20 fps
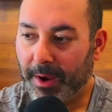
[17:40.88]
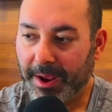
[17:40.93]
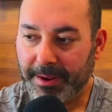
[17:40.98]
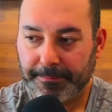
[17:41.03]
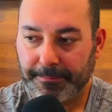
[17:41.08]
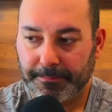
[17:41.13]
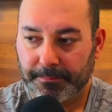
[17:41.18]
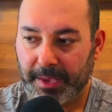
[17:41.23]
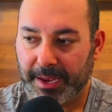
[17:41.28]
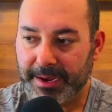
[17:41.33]

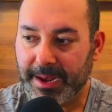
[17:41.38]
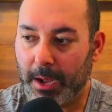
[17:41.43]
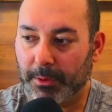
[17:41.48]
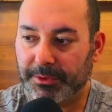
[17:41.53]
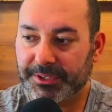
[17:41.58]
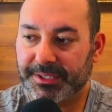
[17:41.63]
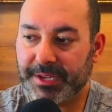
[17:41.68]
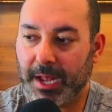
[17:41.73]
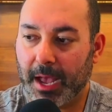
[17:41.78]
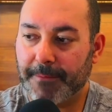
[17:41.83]
right, and
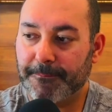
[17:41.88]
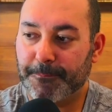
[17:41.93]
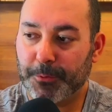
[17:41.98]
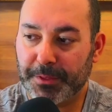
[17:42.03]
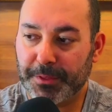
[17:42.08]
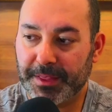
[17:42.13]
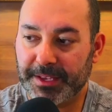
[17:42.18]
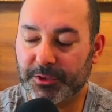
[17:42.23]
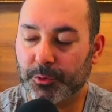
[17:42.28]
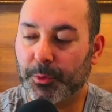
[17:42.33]
now it's time
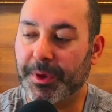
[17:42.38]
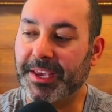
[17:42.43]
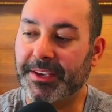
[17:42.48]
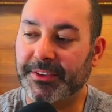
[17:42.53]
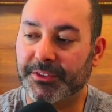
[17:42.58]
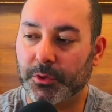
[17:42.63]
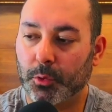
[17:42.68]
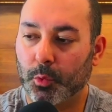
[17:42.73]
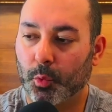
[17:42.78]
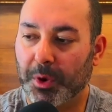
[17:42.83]
for this
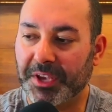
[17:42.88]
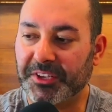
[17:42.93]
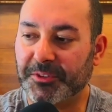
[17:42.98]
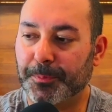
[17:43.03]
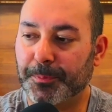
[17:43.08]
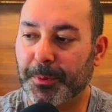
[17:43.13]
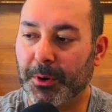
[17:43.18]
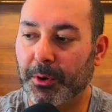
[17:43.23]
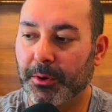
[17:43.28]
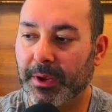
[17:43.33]
week's
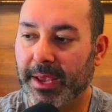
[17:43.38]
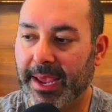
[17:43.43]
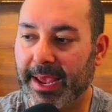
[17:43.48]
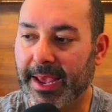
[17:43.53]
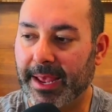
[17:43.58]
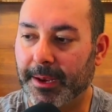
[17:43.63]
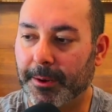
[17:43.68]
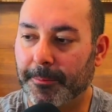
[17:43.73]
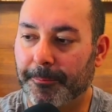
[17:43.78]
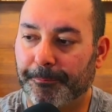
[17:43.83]
Whisper
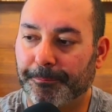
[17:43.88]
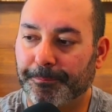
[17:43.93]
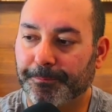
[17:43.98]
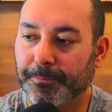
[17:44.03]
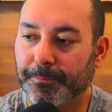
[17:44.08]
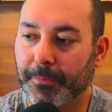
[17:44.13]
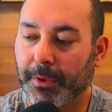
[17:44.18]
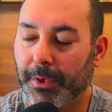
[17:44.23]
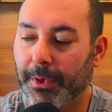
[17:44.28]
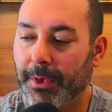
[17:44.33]
In.
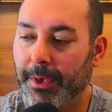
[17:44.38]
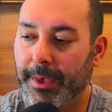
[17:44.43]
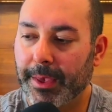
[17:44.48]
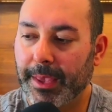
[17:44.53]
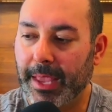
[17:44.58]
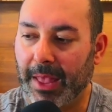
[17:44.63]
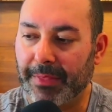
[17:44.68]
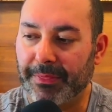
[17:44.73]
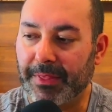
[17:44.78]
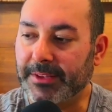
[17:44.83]

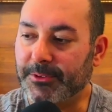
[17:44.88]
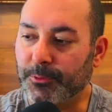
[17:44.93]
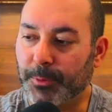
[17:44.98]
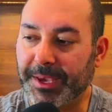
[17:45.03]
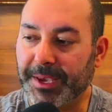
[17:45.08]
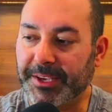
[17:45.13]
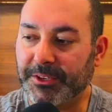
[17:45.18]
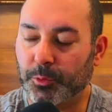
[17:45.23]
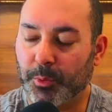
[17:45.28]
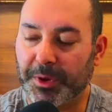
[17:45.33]
And
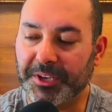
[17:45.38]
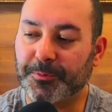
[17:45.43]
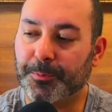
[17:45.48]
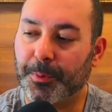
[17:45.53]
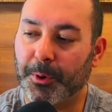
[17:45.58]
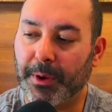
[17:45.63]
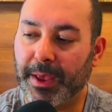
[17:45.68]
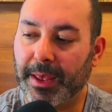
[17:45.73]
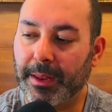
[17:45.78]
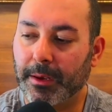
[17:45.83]
this week's
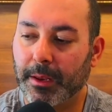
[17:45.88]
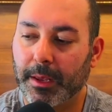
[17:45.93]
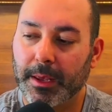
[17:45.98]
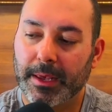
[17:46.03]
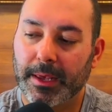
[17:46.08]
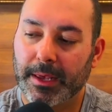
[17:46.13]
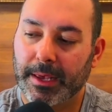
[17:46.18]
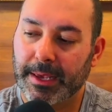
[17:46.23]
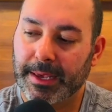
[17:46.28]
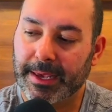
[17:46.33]
Whisper
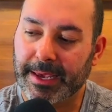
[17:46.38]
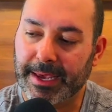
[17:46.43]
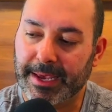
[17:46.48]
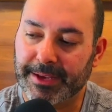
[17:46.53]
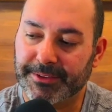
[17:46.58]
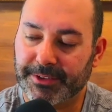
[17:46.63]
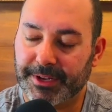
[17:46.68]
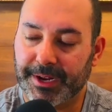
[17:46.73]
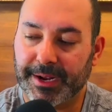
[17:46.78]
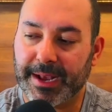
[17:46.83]
In
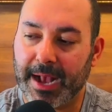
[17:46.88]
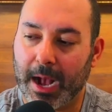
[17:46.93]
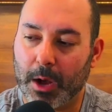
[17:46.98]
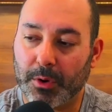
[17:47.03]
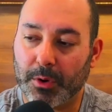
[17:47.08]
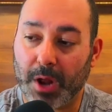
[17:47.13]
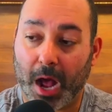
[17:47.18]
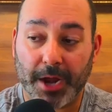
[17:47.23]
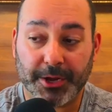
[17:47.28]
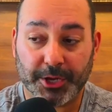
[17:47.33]
is an
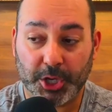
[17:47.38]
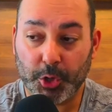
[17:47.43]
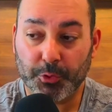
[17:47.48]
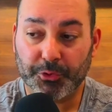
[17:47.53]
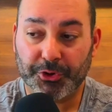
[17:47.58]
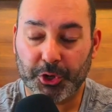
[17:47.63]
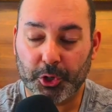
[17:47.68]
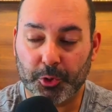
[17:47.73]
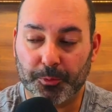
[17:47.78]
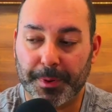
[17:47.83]
account on
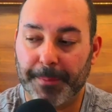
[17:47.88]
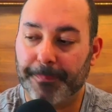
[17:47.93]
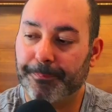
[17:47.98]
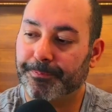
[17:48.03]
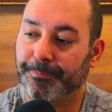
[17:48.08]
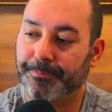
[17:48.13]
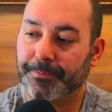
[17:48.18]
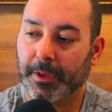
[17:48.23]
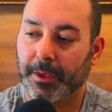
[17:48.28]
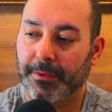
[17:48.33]
YouTube
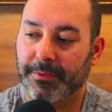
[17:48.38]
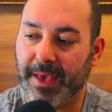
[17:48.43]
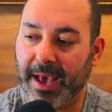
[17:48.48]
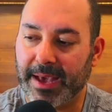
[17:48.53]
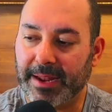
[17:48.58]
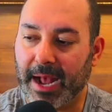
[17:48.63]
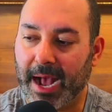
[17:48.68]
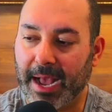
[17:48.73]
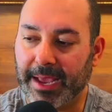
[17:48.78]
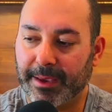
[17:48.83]

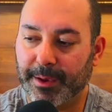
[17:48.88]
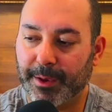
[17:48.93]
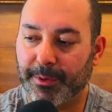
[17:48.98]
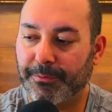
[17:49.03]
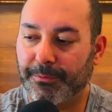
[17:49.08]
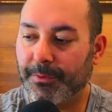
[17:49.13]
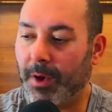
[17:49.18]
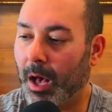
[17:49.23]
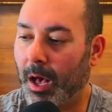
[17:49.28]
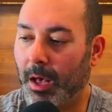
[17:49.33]
that I
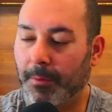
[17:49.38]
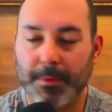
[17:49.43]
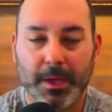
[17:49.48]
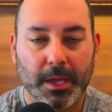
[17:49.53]
have